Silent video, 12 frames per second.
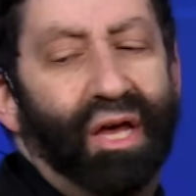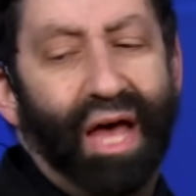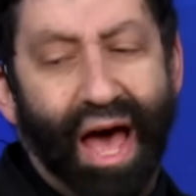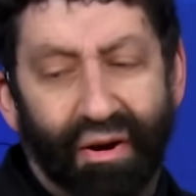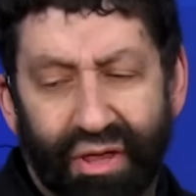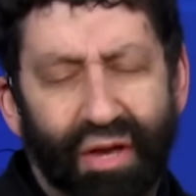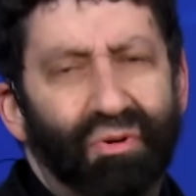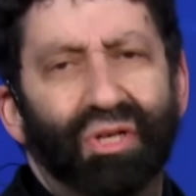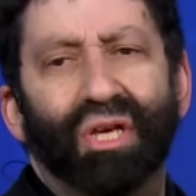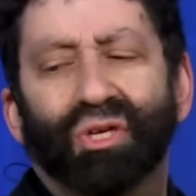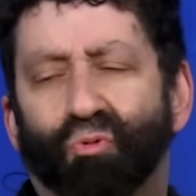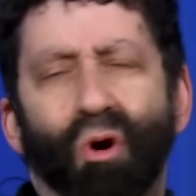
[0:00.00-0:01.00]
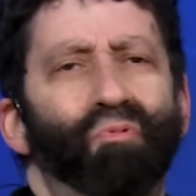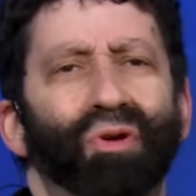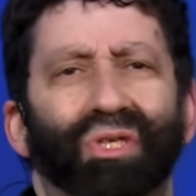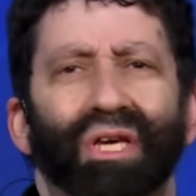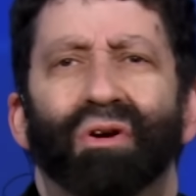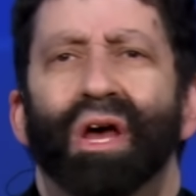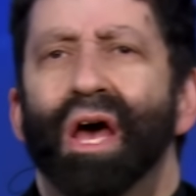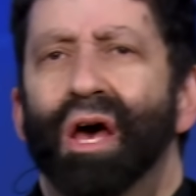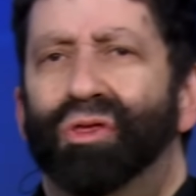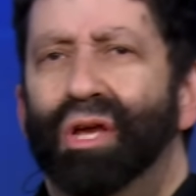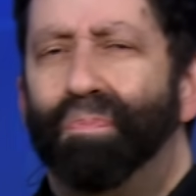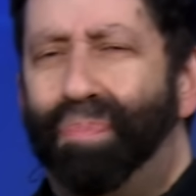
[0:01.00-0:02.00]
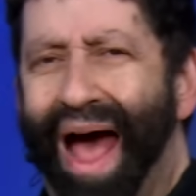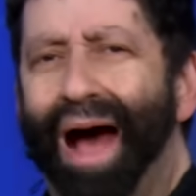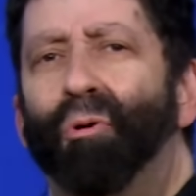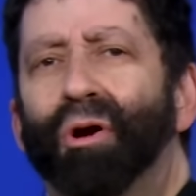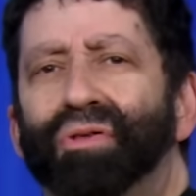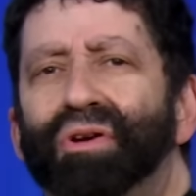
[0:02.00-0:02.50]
How did they resist? What was their, their power,